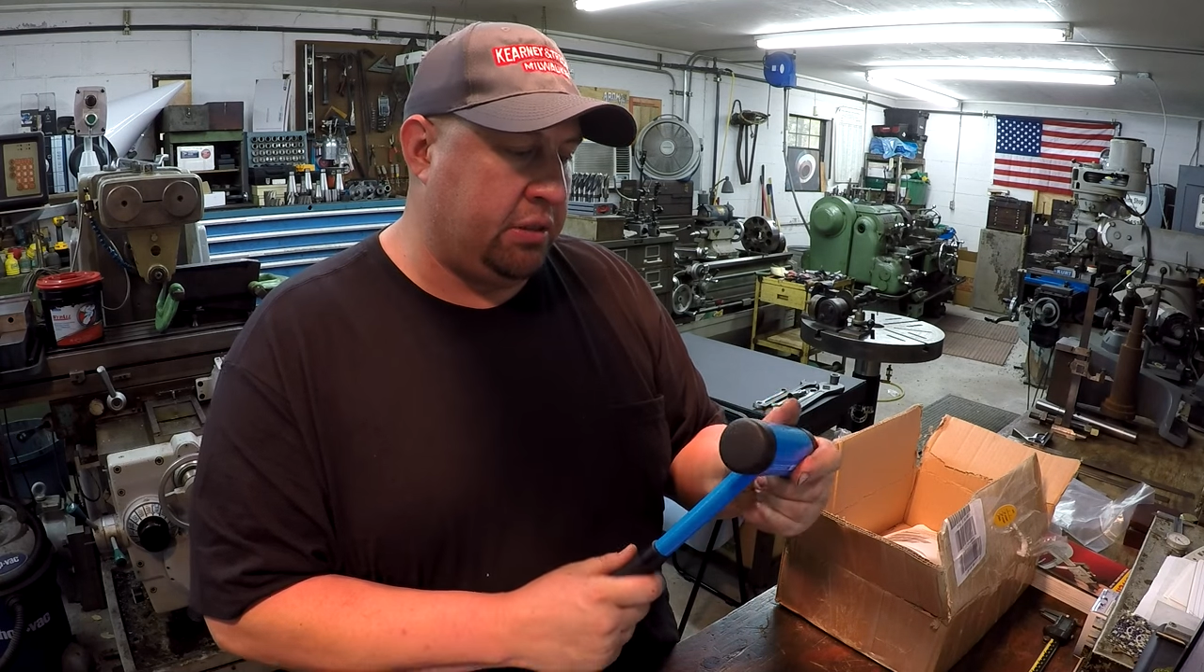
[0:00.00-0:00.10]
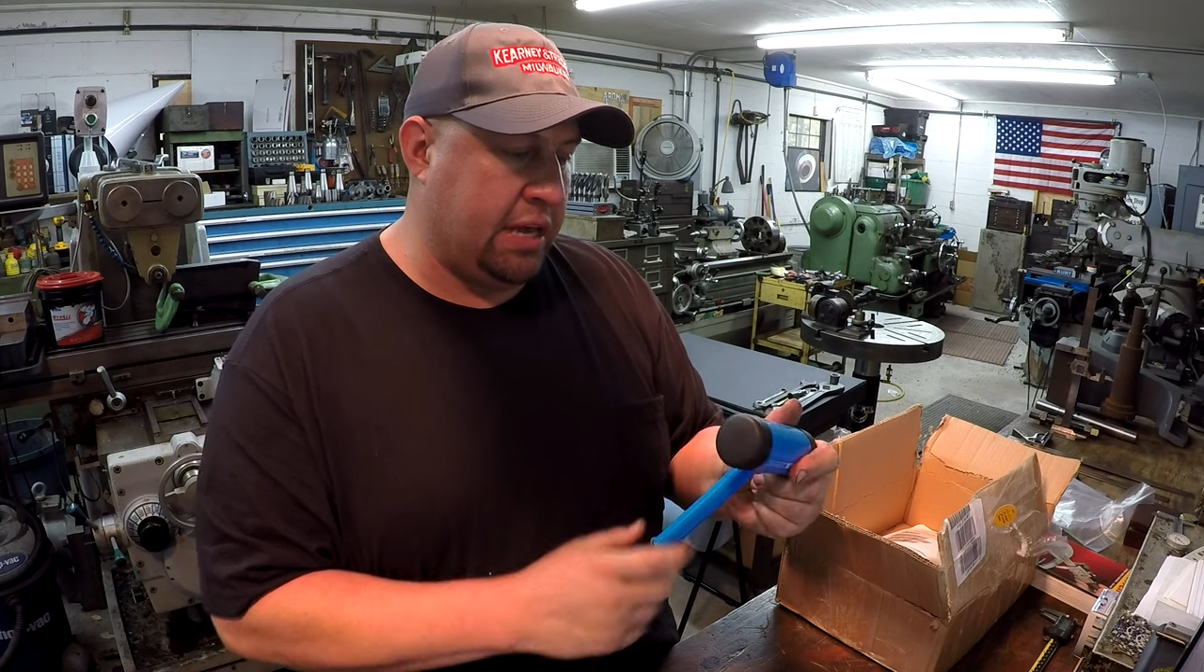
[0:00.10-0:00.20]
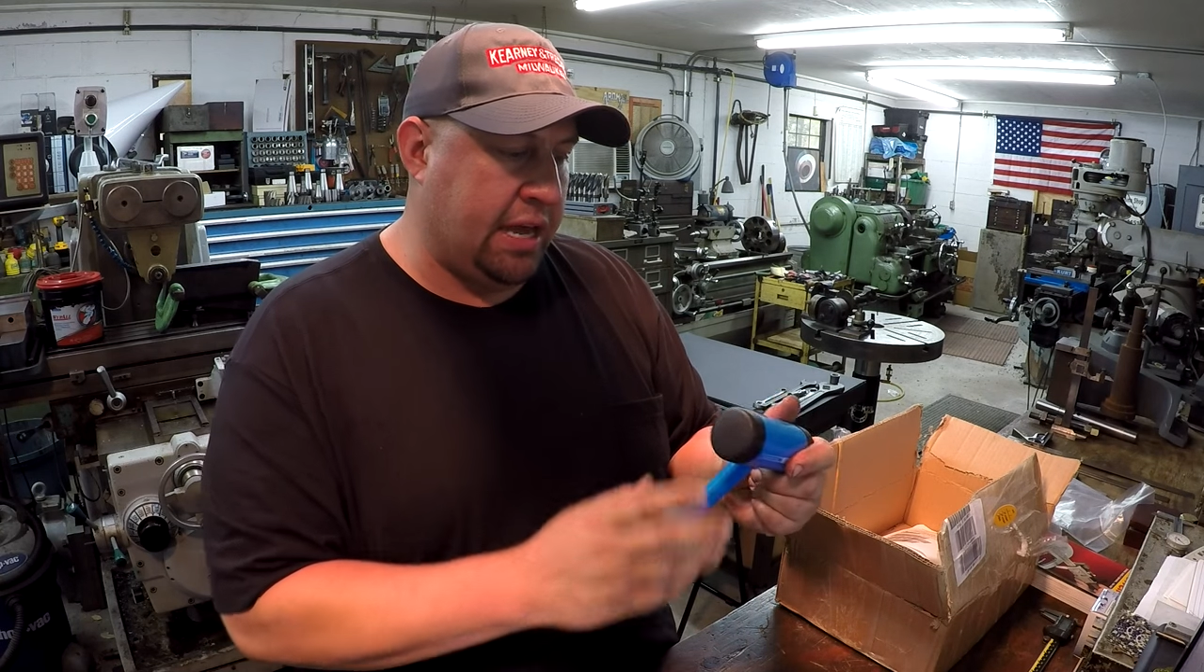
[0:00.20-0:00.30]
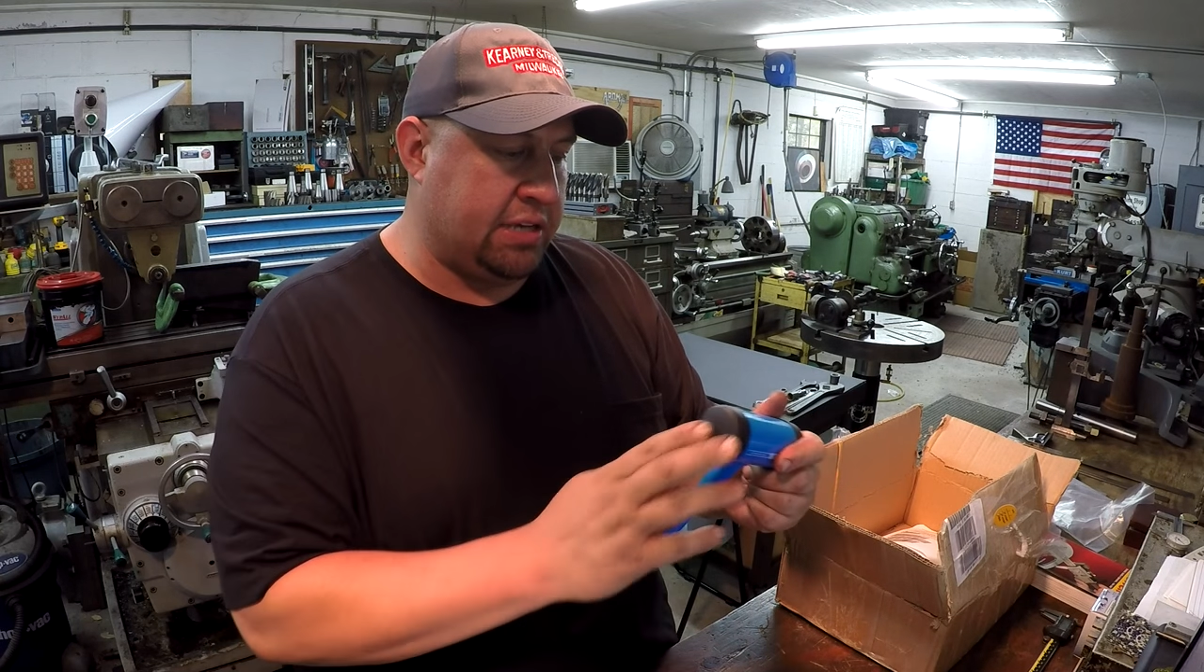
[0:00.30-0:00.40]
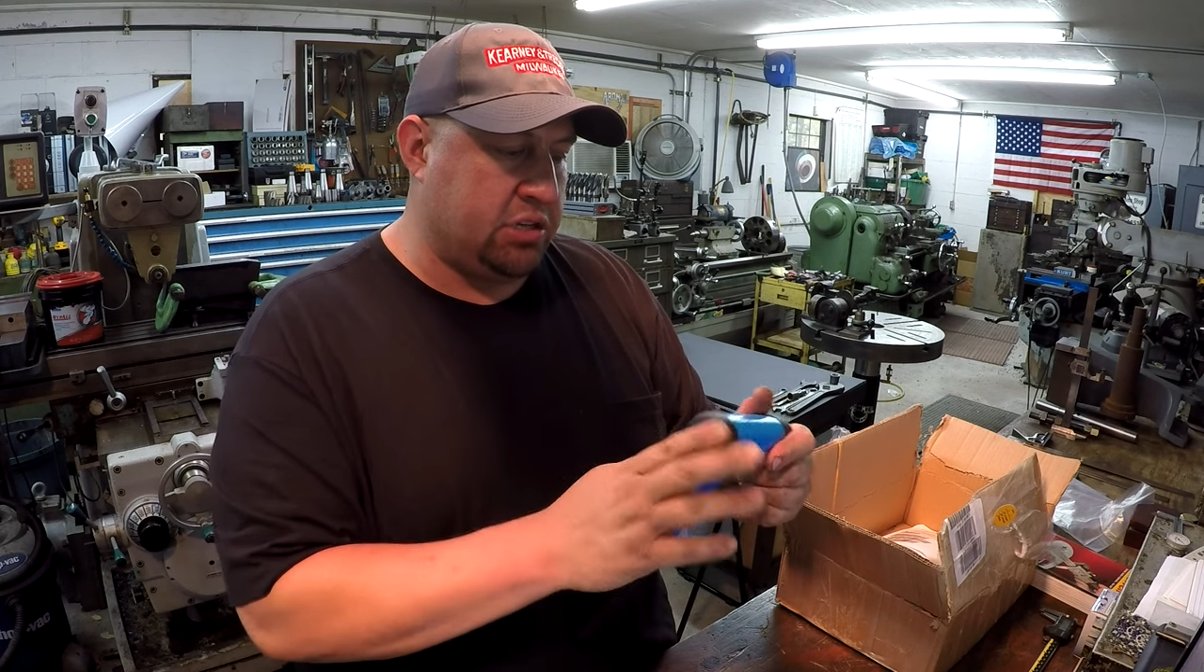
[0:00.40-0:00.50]

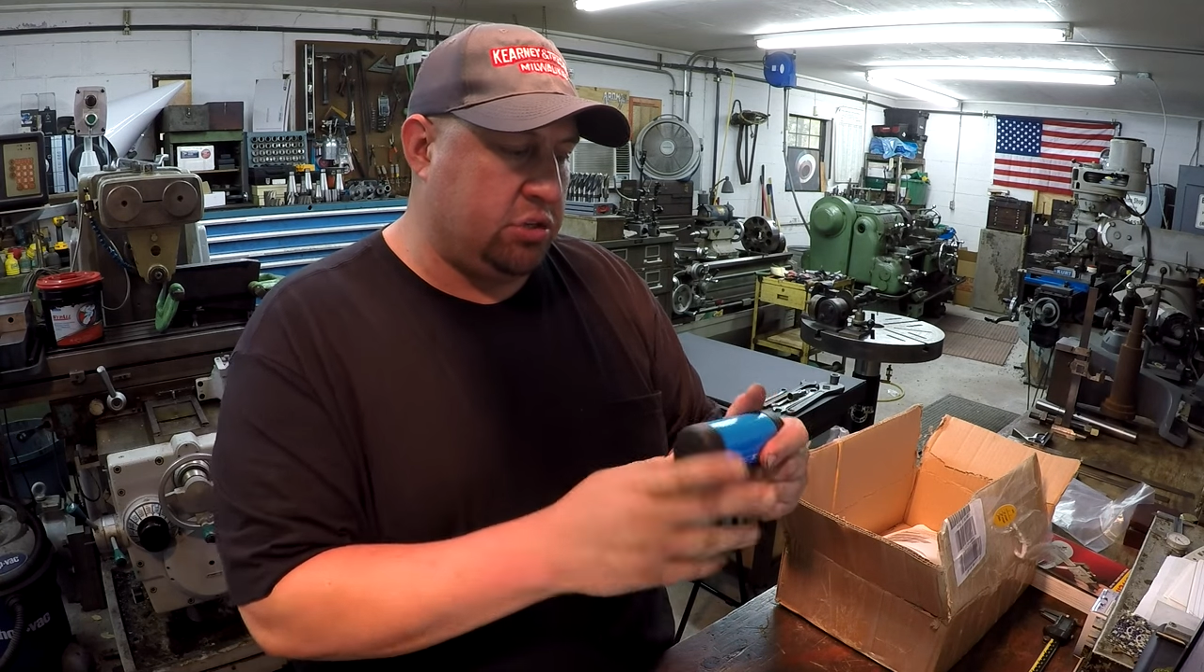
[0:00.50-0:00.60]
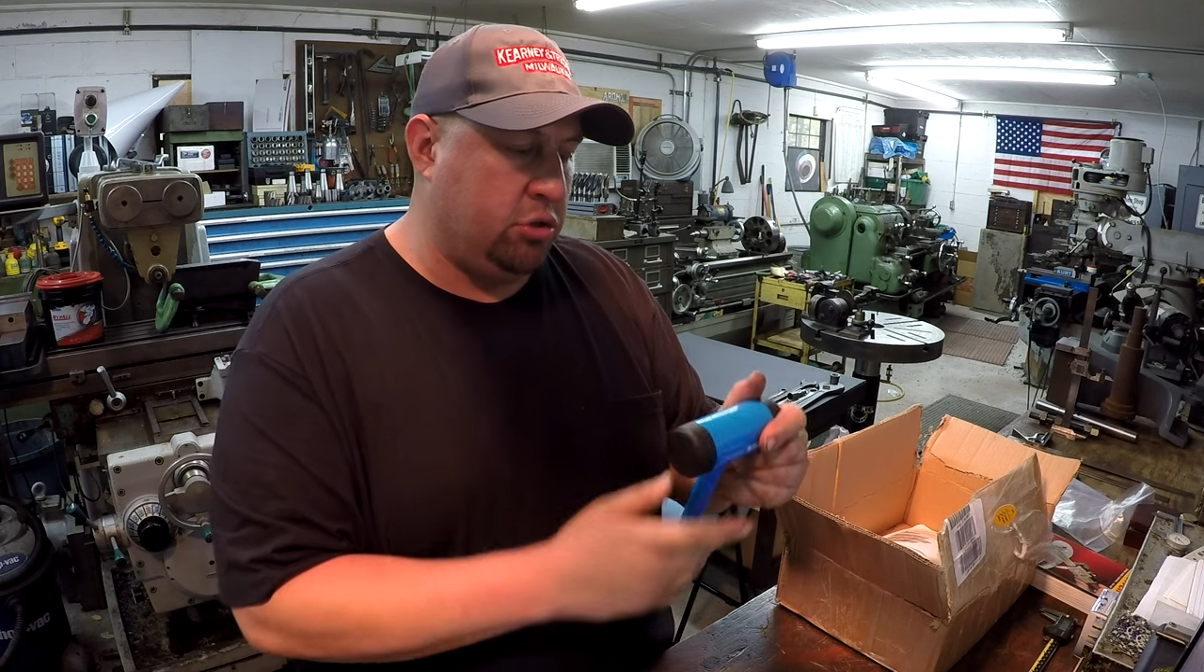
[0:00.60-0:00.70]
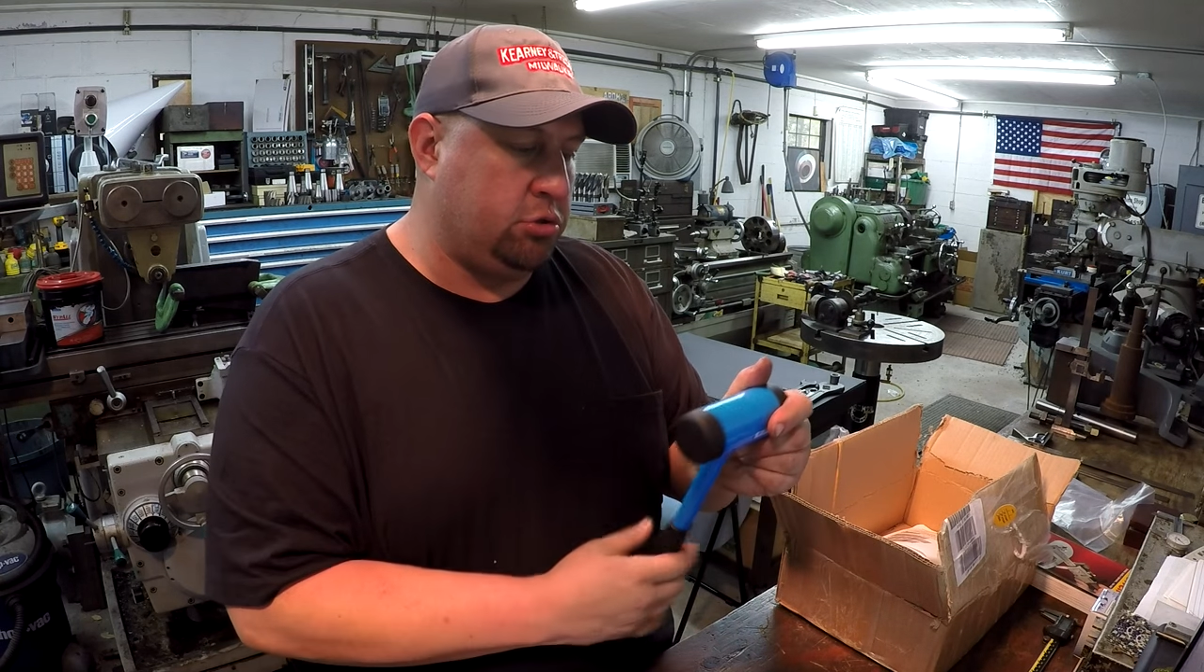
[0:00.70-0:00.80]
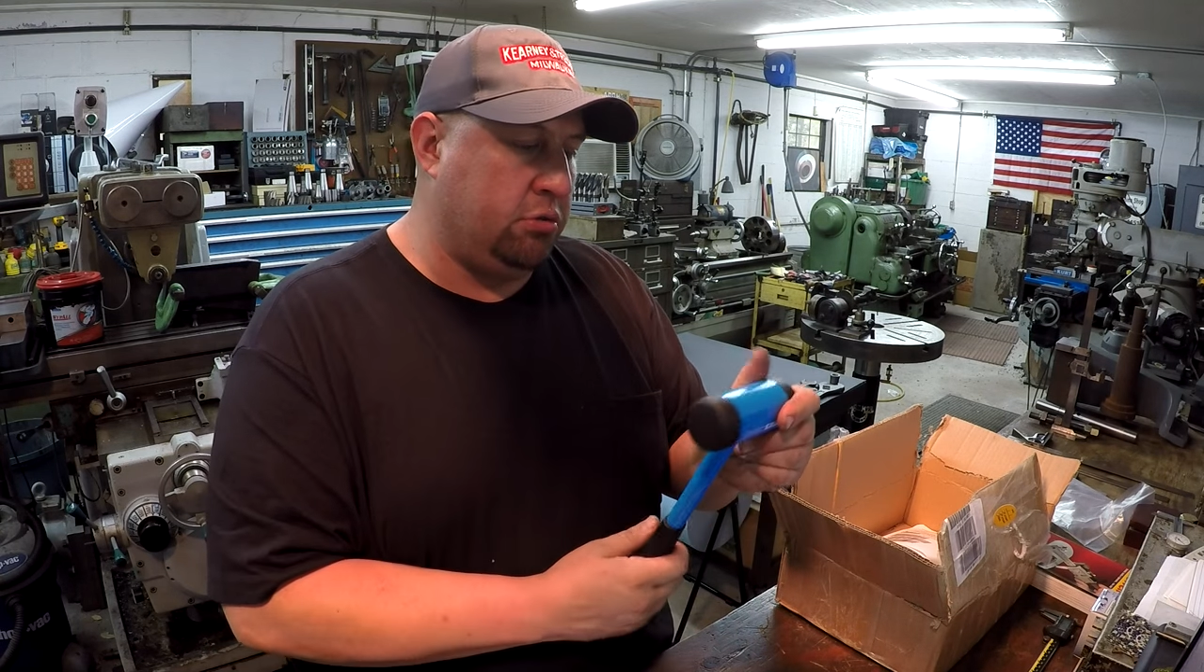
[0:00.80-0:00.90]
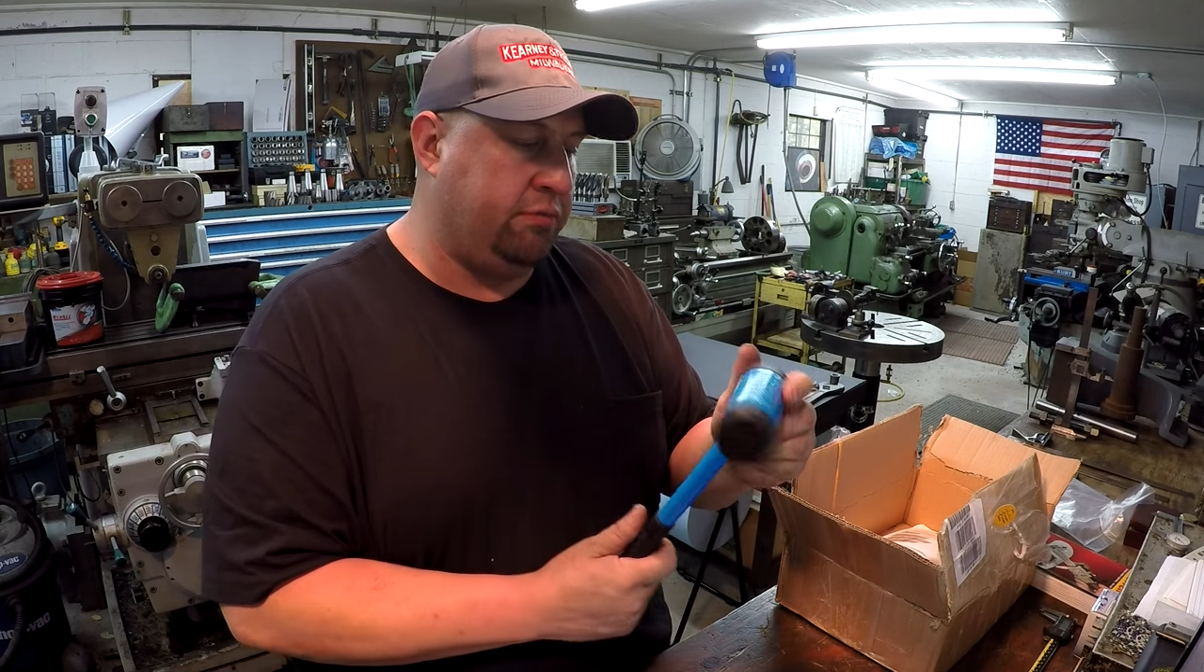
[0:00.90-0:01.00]
that has a YouTube